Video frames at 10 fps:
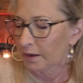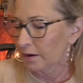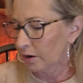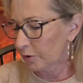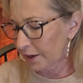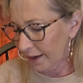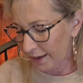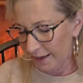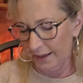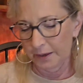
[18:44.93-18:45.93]

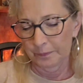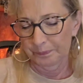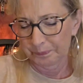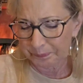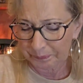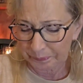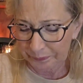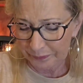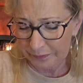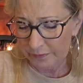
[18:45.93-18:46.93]
Okay,
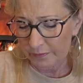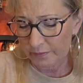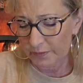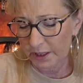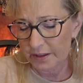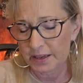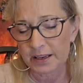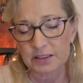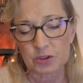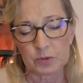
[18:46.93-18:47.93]
the
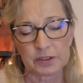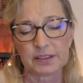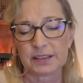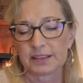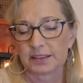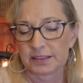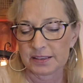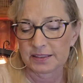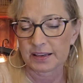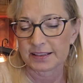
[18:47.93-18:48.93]
next one
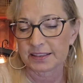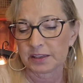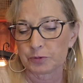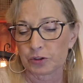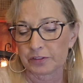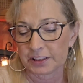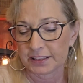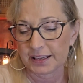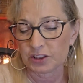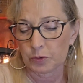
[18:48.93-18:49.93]
is, I skipped over to
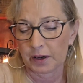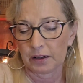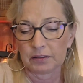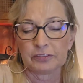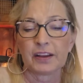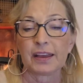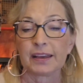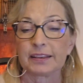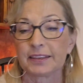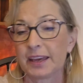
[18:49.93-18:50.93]
day 12,
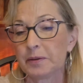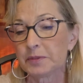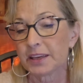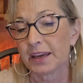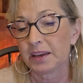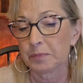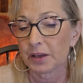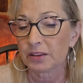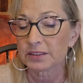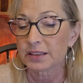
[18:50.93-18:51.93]
Game Day,
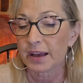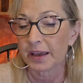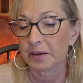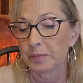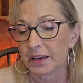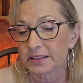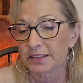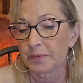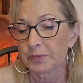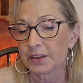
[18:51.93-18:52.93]
Melt a Mix,
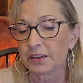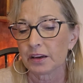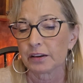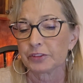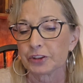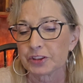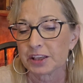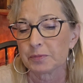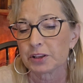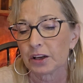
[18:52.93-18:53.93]
something of your
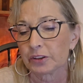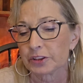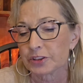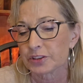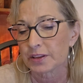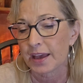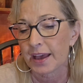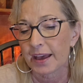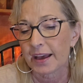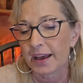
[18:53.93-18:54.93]
team colors.
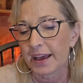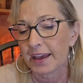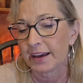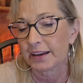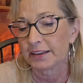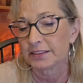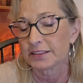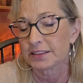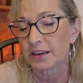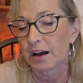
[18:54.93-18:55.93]
And
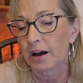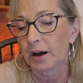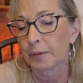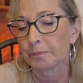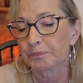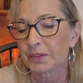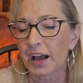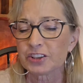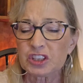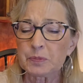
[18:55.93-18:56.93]
I
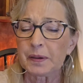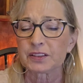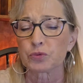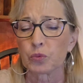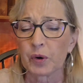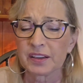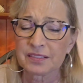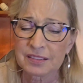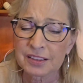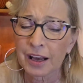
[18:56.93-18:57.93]
just picked
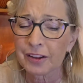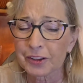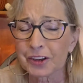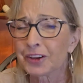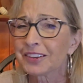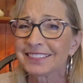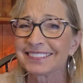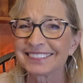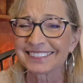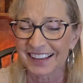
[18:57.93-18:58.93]
one color.
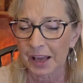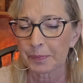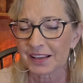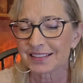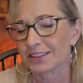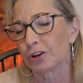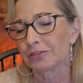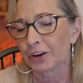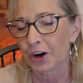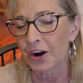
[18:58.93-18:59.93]
I picked silver,